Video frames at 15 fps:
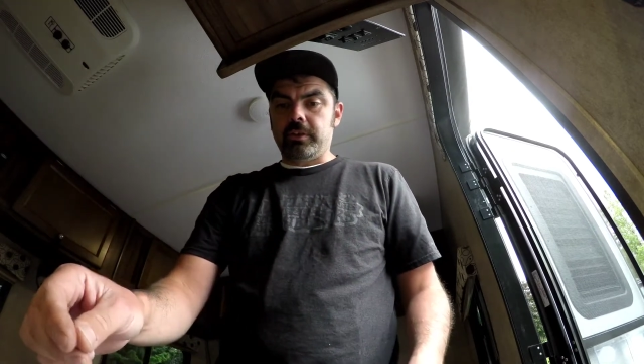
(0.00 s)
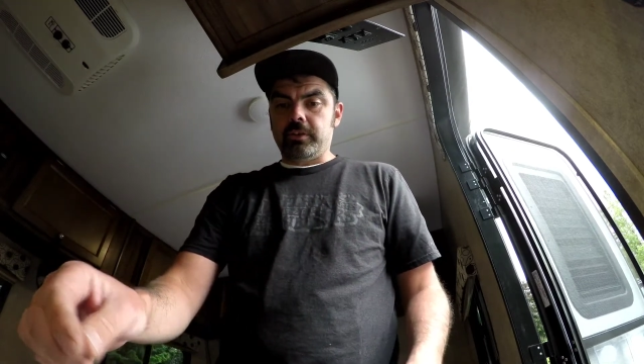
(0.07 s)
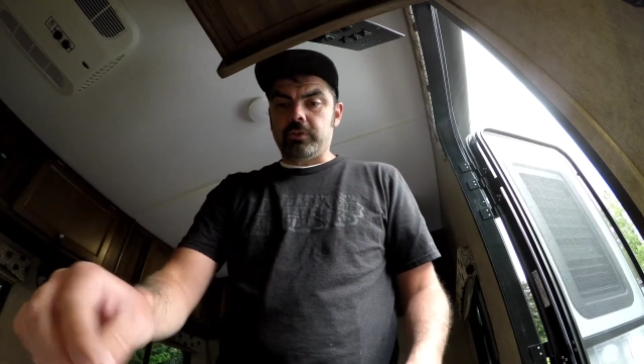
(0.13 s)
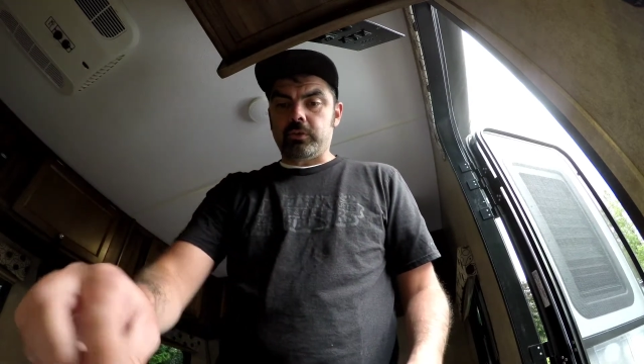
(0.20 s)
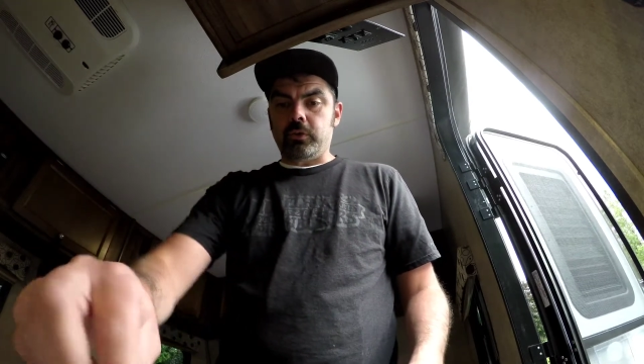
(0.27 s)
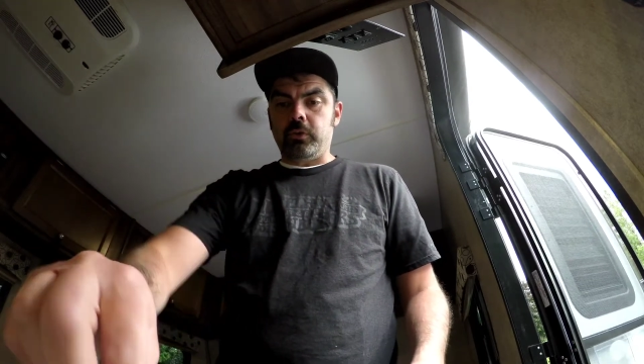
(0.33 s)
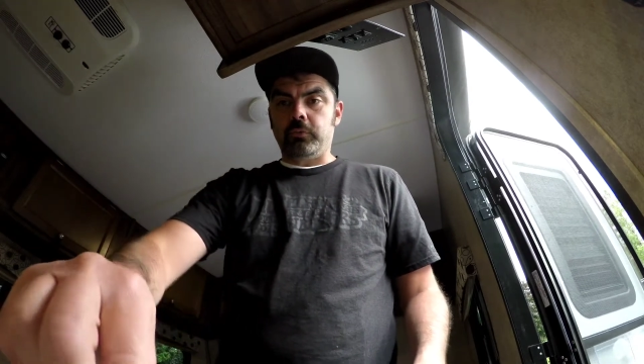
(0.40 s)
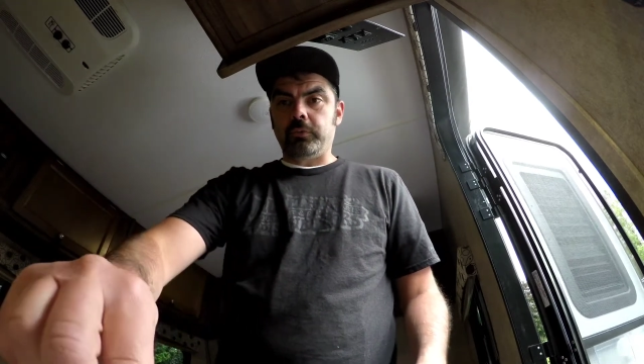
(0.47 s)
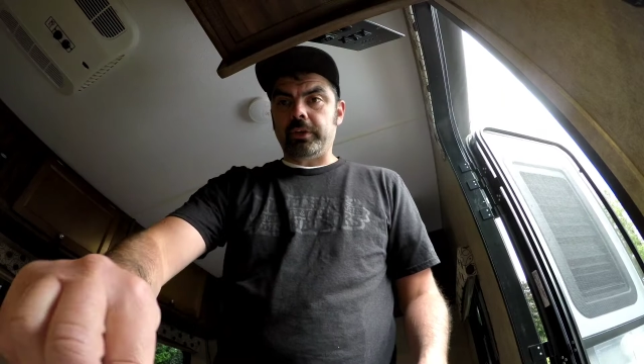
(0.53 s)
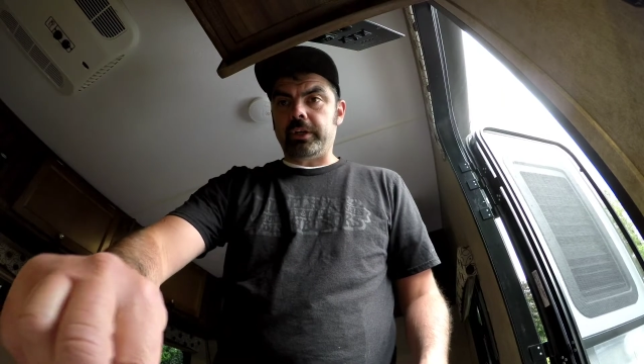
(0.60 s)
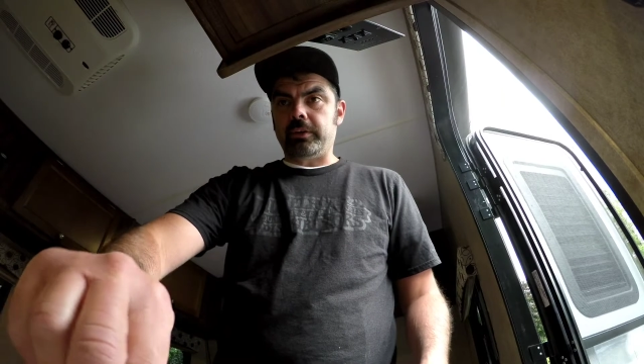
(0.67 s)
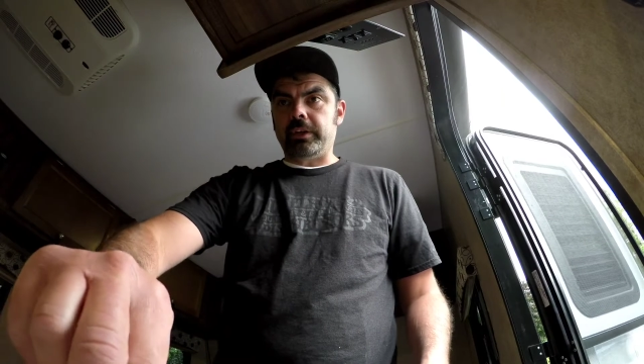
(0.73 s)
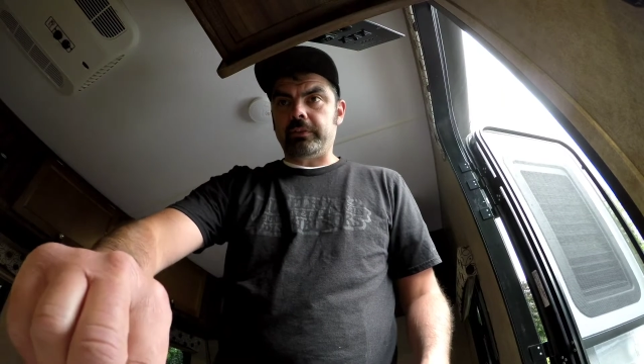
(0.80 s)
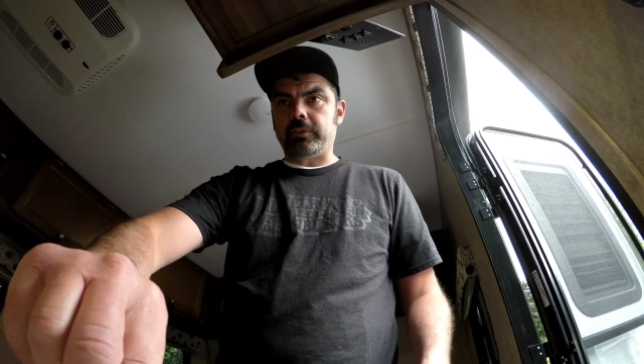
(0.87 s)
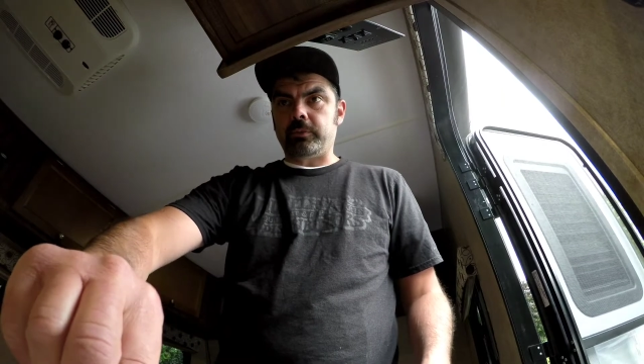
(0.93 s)
so hopefully I
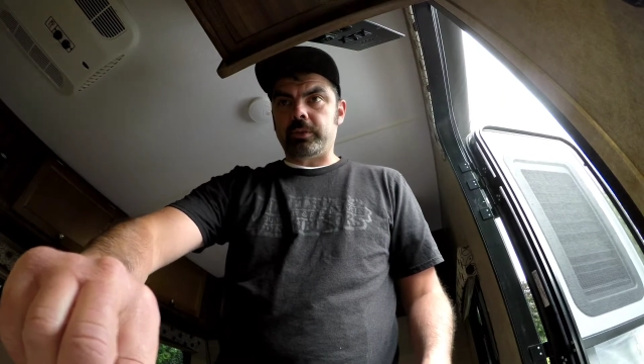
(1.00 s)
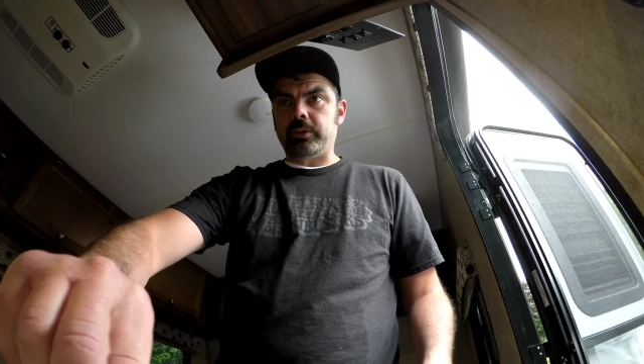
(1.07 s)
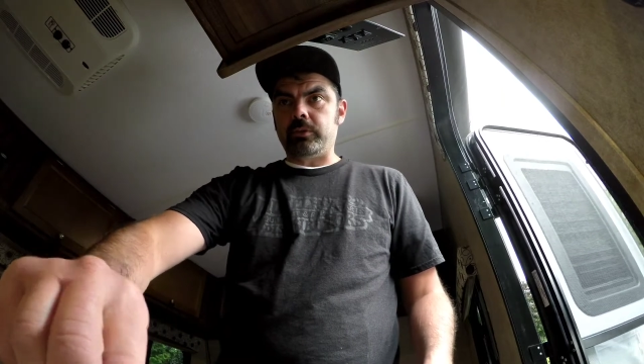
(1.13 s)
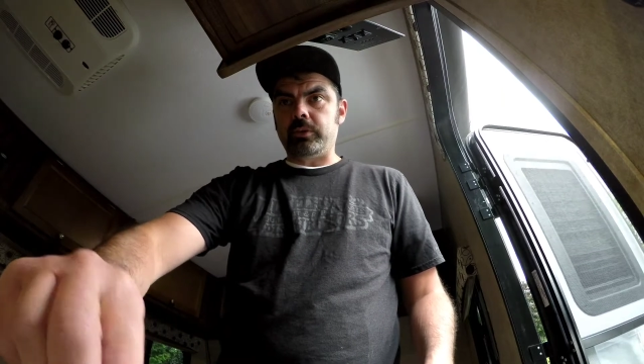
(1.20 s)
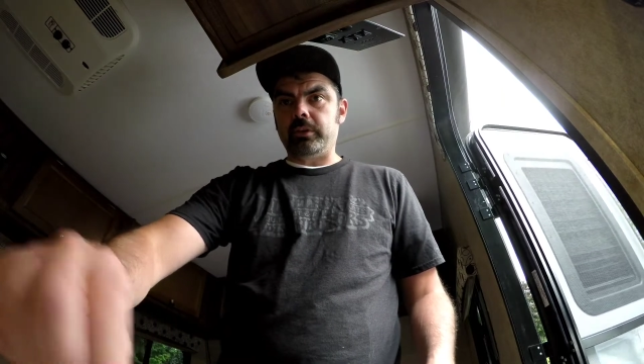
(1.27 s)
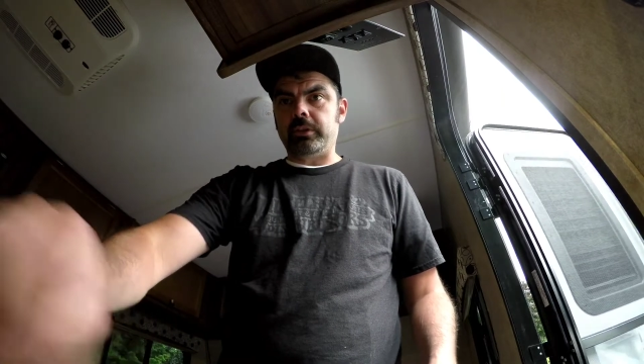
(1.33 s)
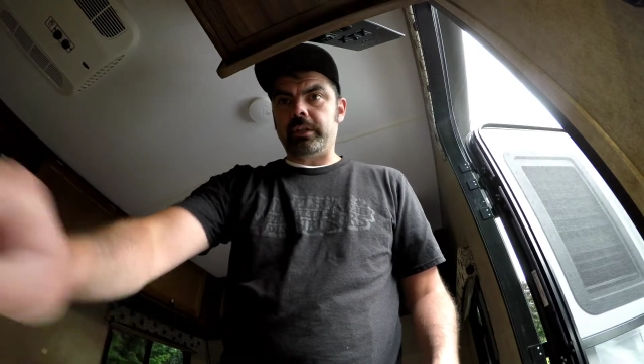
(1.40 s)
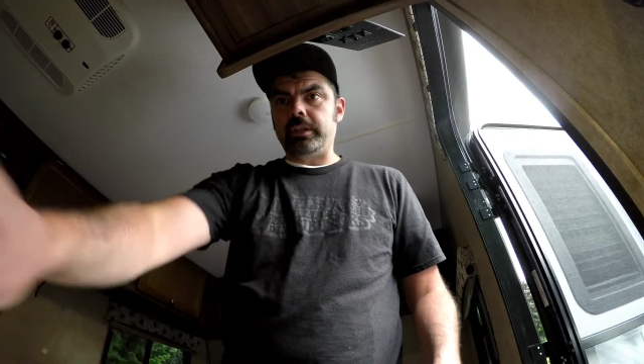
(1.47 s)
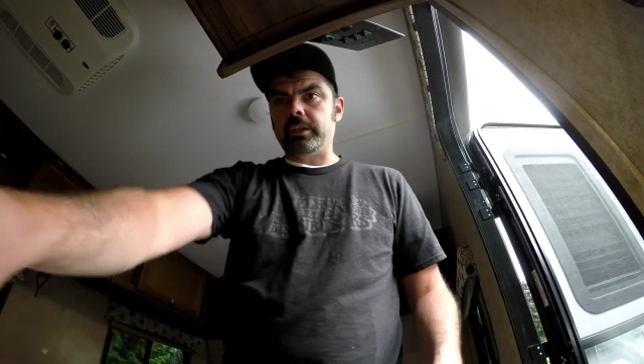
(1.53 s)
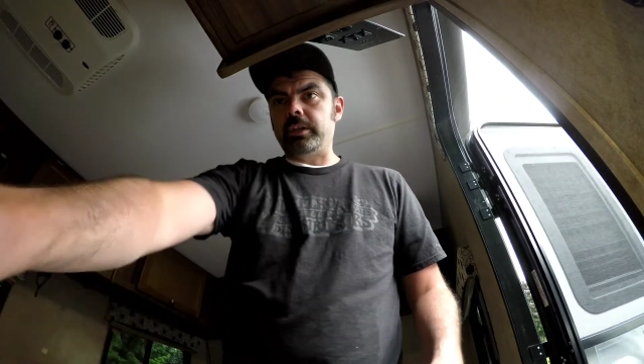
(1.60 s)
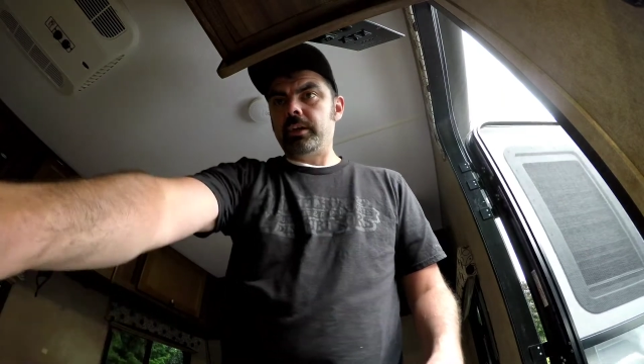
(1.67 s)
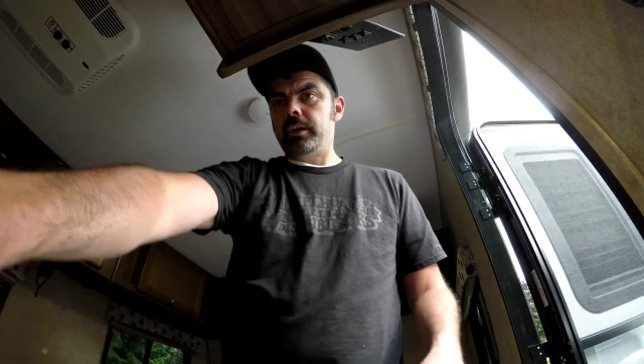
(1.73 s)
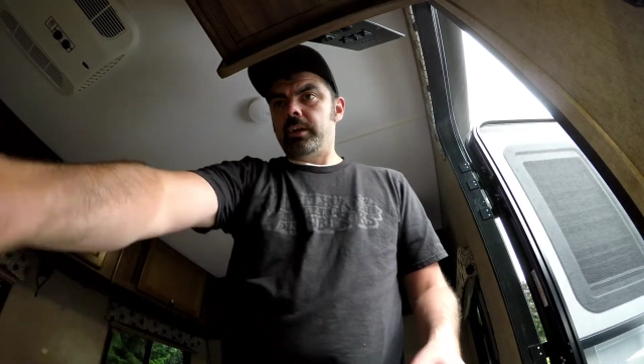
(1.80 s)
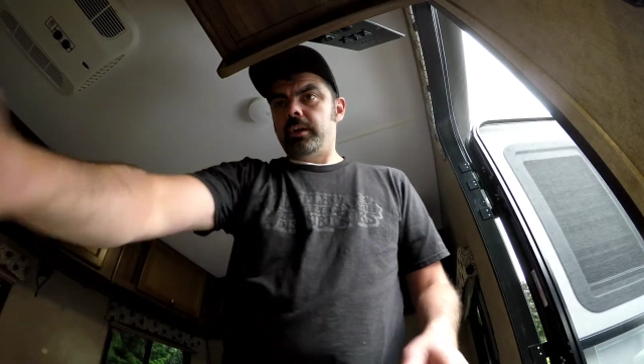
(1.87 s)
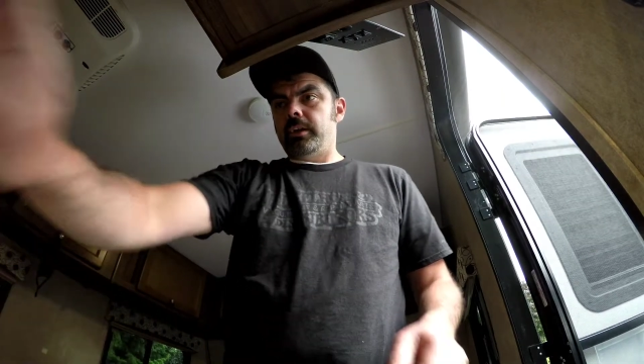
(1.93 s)
don't have to redo it later.